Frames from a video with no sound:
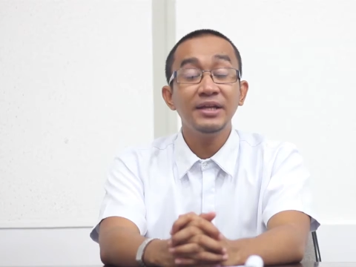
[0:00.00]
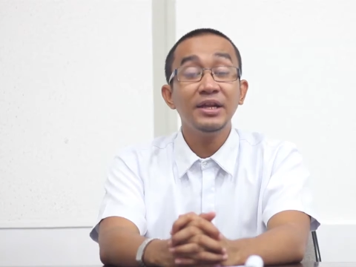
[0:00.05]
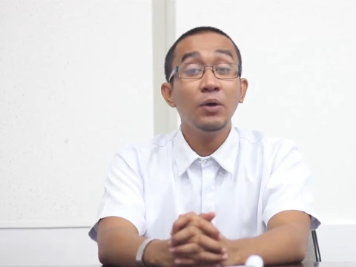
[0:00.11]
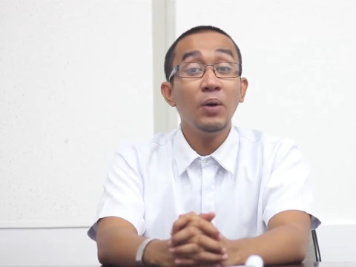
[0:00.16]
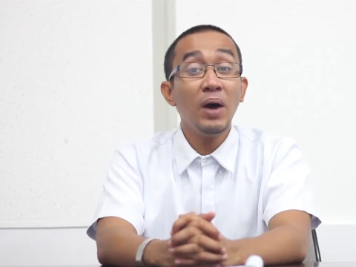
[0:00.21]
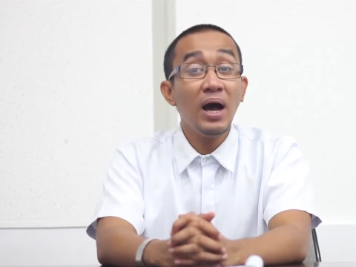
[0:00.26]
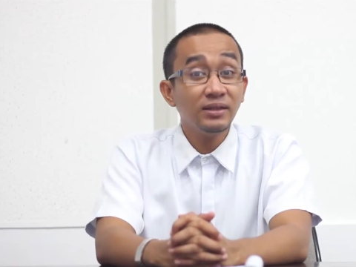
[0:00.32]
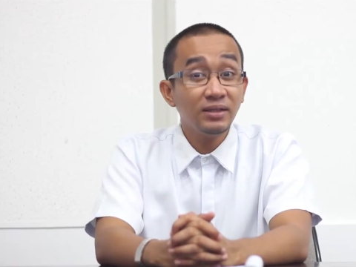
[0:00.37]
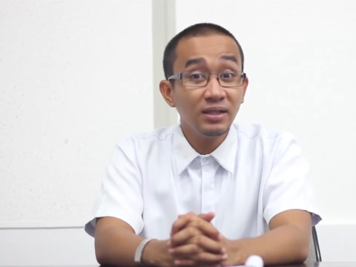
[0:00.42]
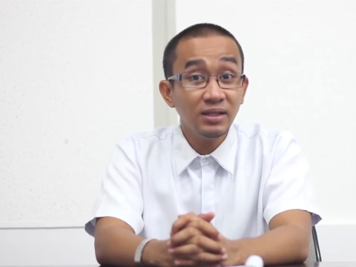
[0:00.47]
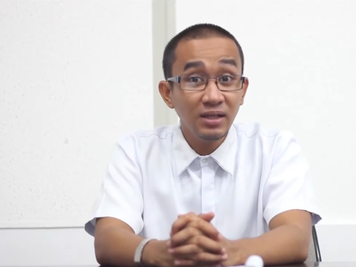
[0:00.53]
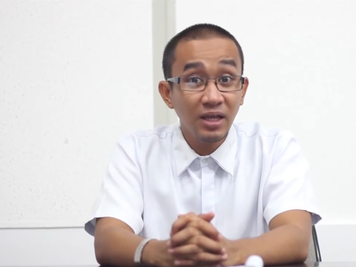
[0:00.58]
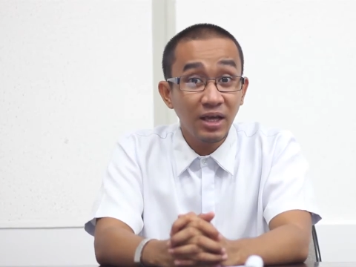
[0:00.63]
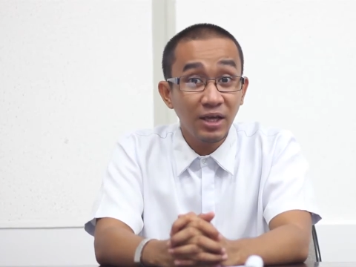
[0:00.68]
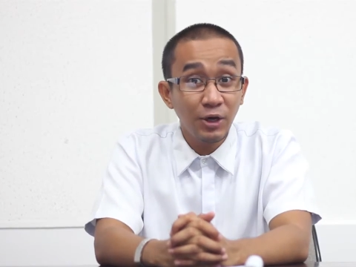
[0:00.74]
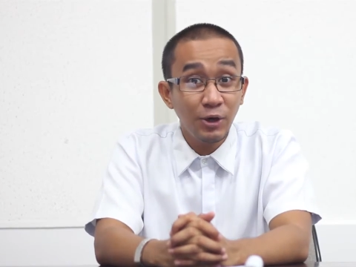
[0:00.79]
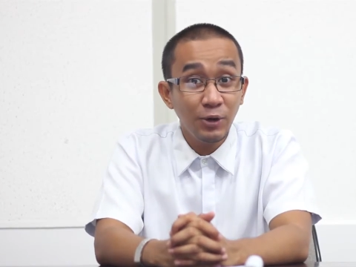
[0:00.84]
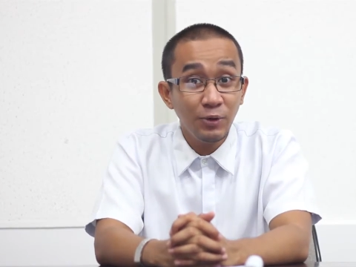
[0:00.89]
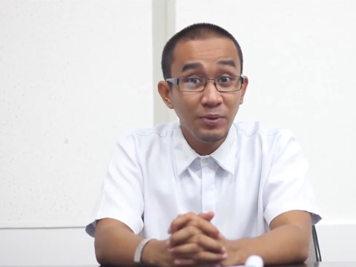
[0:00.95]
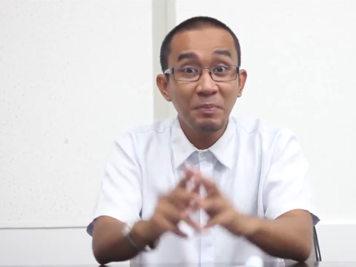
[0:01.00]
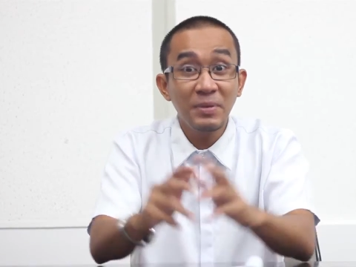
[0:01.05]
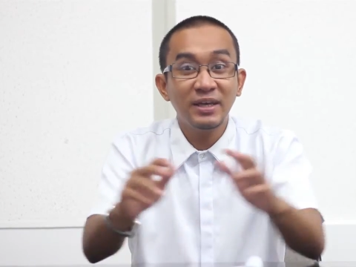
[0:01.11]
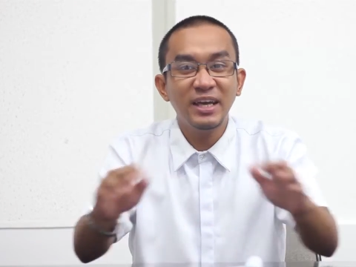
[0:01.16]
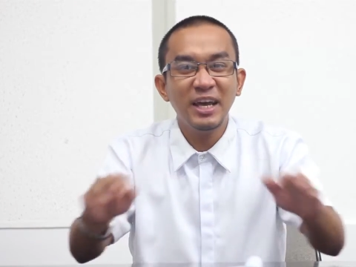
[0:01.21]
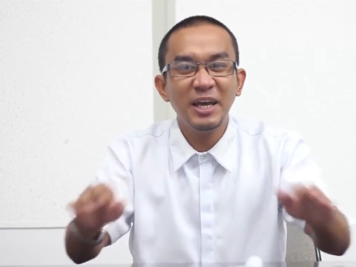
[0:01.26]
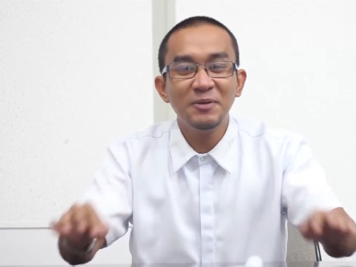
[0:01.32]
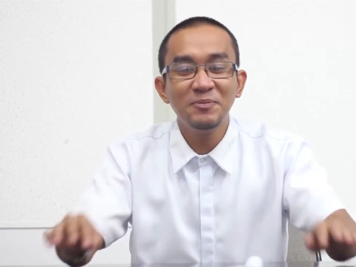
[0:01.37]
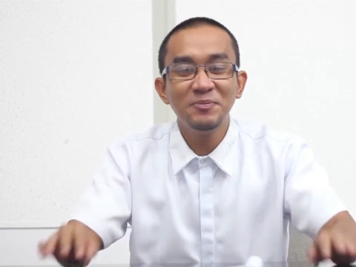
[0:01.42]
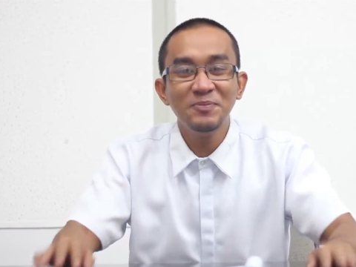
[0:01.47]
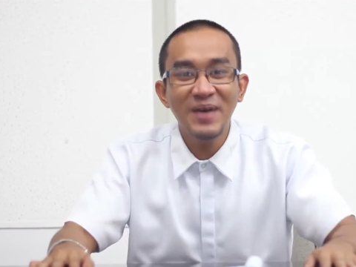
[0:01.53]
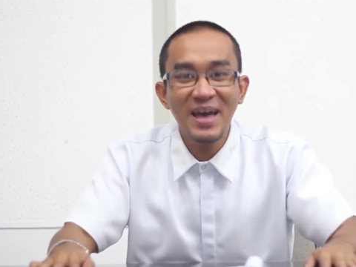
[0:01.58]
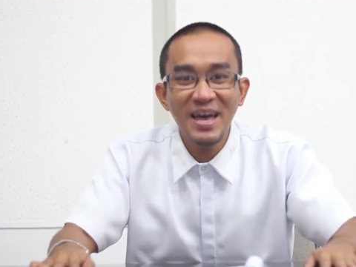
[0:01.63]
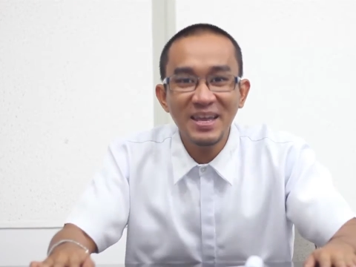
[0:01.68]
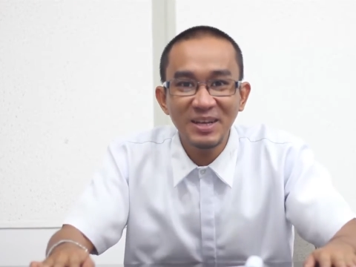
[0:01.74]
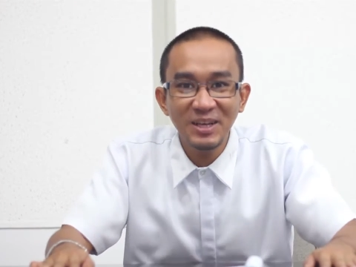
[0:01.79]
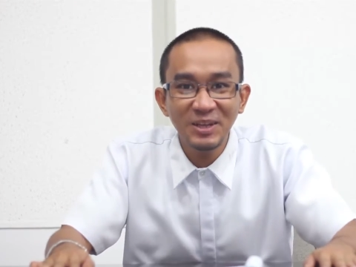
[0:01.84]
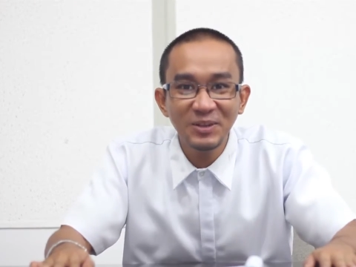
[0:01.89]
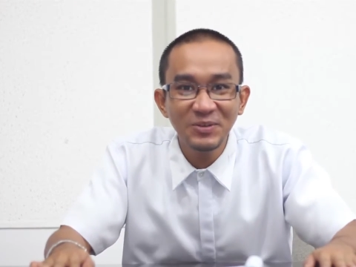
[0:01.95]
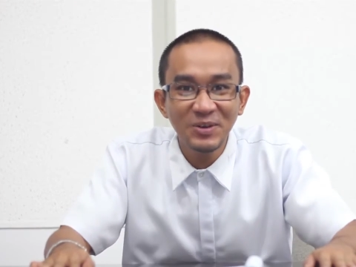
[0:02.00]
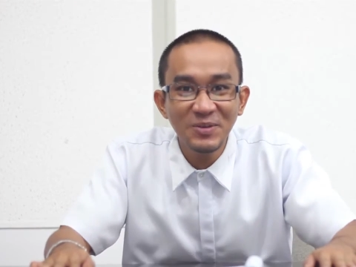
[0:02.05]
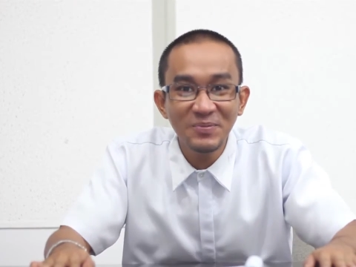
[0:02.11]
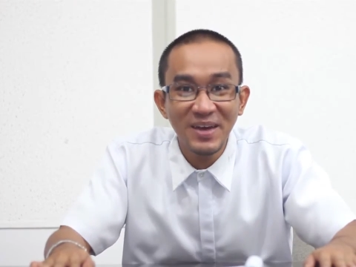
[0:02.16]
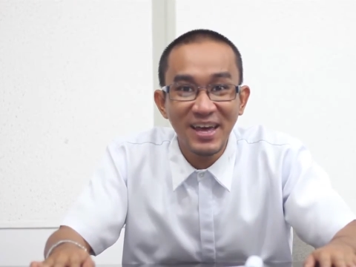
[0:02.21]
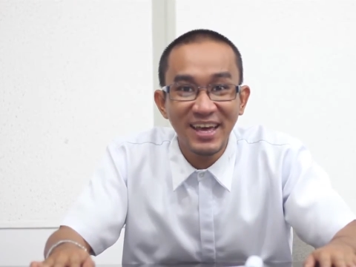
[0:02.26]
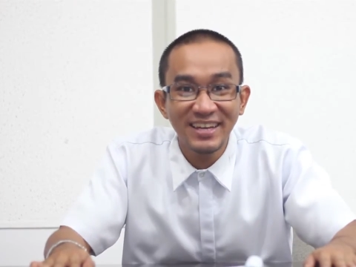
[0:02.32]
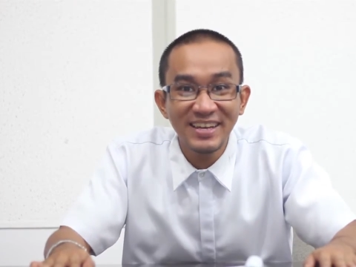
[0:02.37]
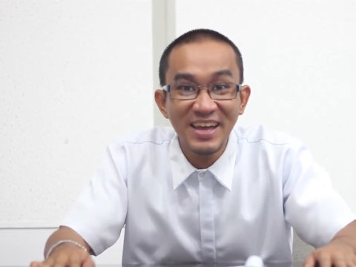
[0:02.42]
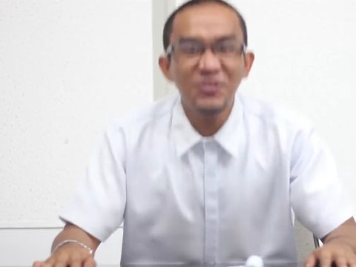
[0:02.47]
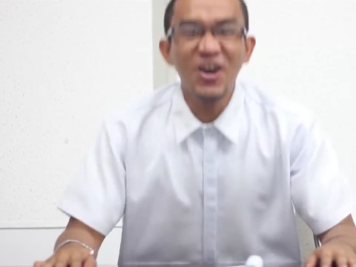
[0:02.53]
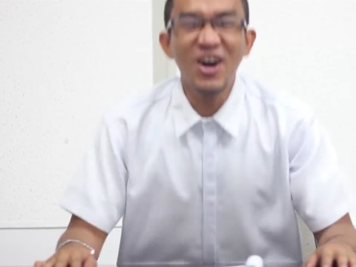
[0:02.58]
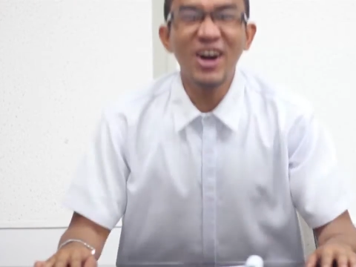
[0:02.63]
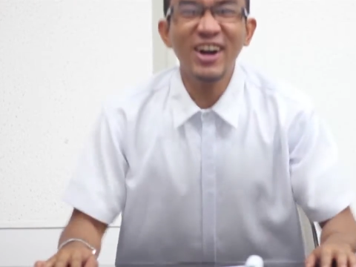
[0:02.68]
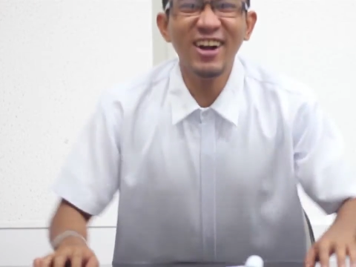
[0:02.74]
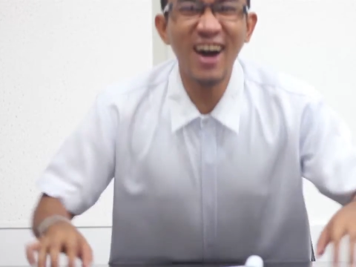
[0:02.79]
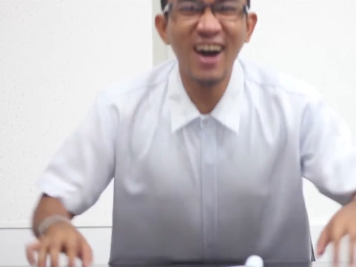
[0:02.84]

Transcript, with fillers: No, Ateneo became men and women for